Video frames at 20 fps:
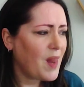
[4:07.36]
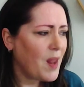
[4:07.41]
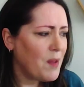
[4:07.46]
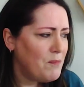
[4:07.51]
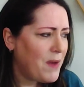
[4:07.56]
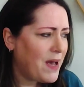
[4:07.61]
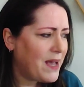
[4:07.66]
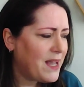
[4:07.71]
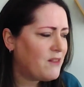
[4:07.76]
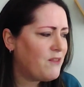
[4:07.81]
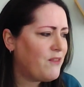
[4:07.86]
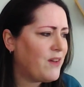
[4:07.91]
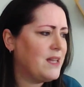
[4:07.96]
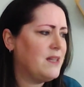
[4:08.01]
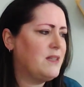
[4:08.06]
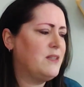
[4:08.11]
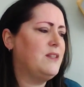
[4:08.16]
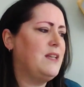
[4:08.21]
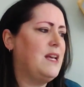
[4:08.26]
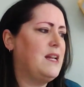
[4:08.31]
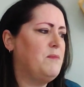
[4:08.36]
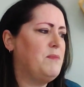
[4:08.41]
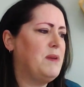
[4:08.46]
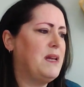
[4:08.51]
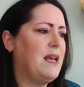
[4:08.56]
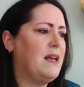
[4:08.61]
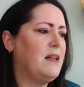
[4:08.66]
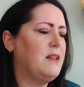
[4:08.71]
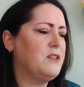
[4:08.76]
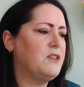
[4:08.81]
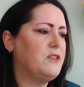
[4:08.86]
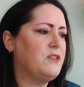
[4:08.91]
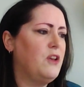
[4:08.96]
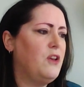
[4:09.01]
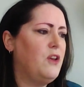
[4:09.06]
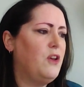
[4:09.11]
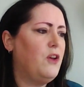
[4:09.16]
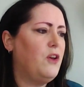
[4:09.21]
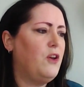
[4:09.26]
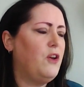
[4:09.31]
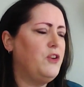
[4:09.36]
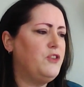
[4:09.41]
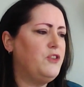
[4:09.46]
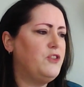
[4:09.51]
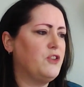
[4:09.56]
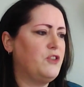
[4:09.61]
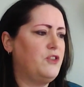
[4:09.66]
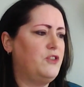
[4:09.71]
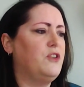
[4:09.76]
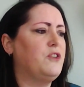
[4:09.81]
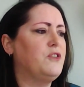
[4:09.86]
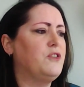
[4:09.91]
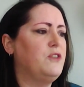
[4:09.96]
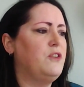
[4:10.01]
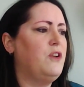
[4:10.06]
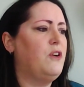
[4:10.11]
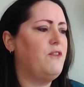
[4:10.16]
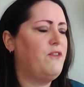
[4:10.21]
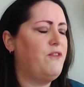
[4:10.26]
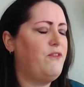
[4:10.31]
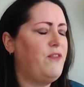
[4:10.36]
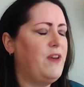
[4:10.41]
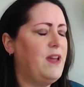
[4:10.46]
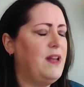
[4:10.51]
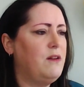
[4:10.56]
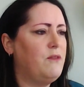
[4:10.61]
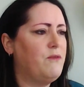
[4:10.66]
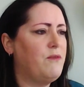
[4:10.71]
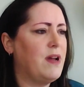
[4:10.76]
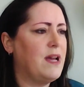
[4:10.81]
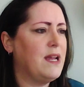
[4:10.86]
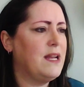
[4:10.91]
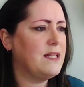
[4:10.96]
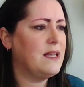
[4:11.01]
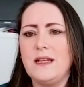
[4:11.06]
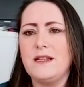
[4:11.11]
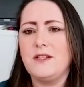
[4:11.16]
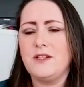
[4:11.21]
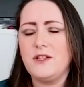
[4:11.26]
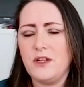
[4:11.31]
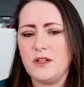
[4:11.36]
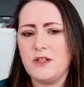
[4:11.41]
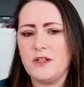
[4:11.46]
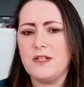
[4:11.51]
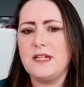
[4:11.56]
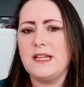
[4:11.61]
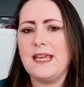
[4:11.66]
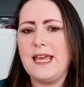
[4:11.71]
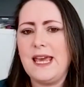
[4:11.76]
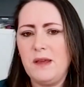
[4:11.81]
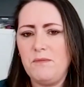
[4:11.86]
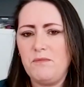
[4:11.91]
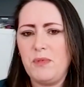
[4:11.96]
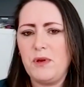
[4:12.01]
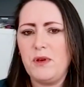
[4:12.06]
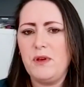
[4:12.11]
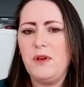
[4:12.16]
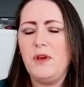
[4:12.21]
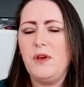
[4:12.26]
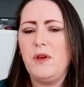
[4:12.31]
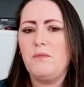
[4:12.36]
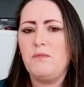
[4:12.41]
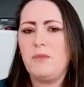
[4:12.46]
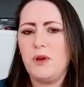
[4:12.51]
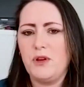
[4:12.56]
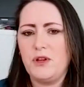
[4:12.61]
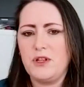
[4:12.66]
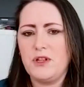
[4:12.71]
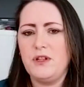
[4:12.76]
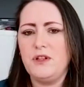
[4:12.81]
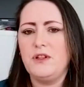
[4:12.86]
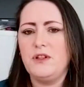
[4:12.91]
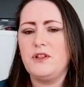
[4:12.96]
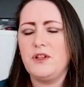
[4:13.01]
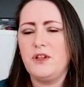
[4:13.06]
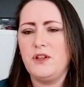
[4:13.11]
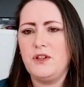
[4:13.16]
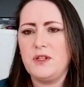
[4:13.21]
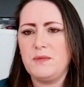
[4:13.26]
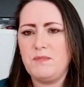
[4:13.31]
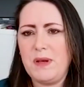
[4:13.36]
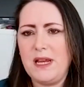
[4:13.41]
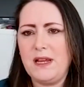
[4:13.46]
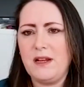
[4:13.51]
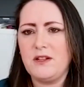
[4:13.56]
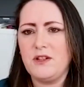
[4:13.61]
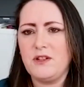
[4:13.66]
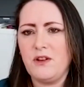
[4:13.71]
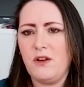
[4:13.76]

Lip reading: My advice to anybody else who just does not feel right is just to keep pushing to speak to